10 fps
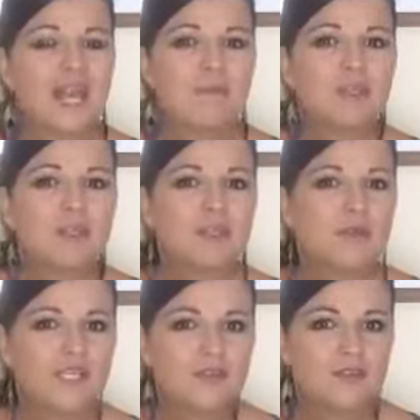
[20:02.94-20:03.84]
I'm
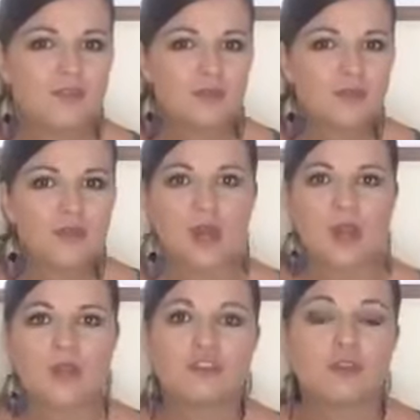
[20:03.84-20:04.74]
going to
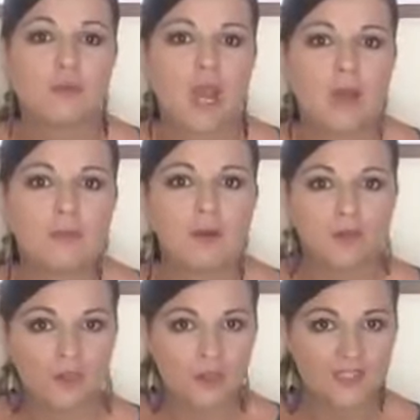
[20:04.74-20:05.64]
show up
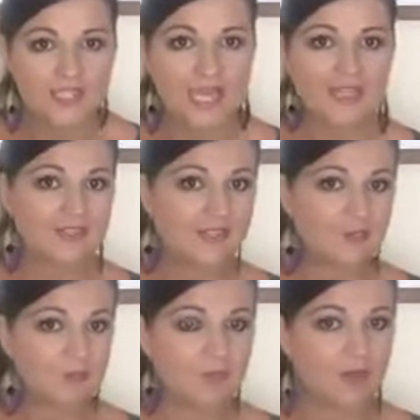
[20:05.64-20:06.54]
on Thursday,
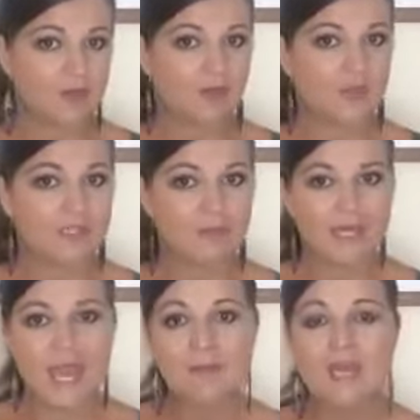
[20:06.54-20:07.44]
6:30
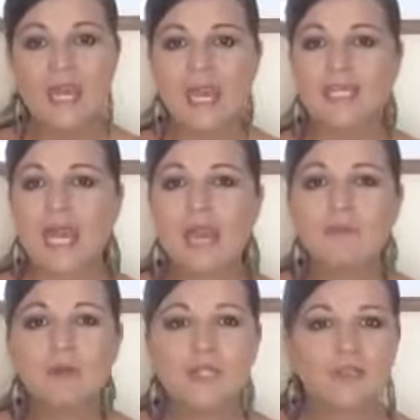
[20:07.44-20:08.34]
p.m. and
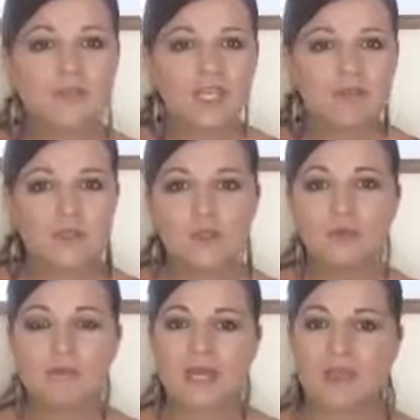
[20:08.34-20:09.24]
I'm going to give
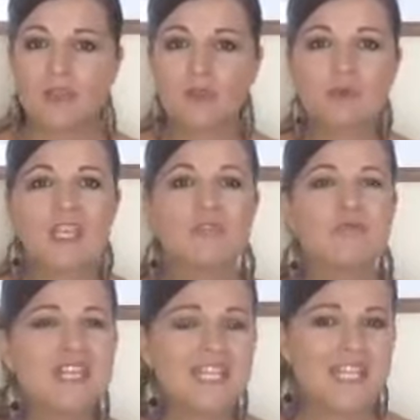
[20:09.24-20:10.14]
you my 3
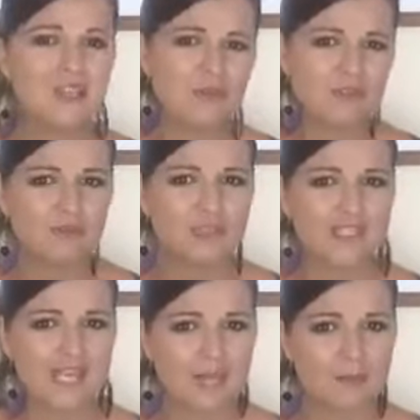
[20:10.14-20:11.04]
really useful
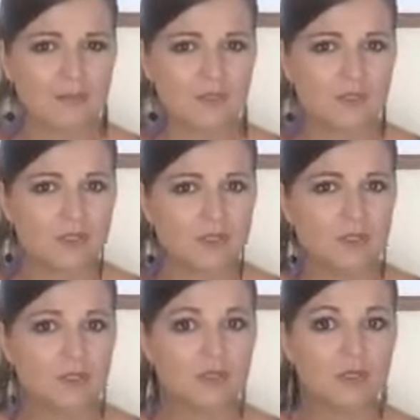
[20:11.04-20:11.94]
tips
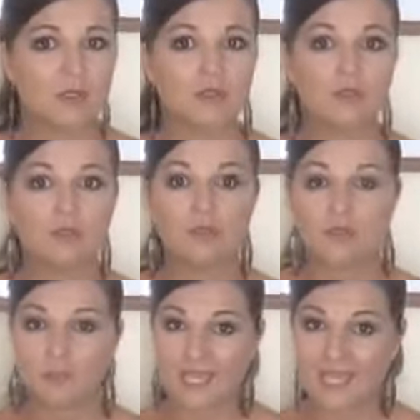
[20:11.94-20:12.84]
to
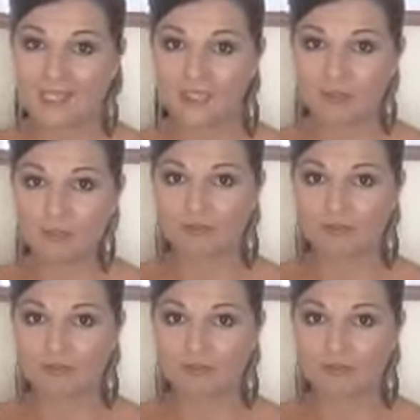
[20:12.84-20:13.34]
speak English more